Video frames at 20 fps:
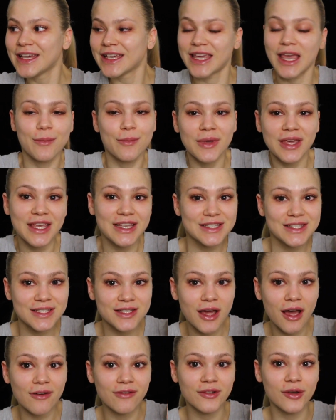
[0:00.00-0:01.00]
gimmicky
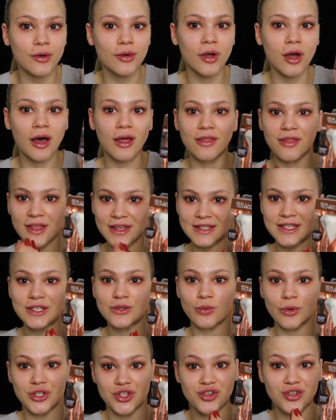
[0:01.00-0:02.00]
stuff going on, this
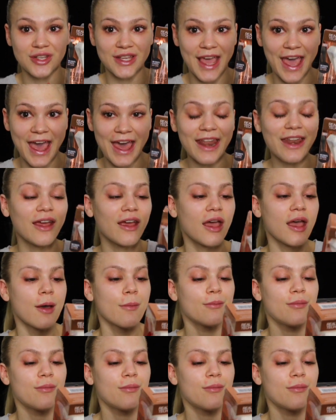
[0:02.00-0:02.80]
is what you get.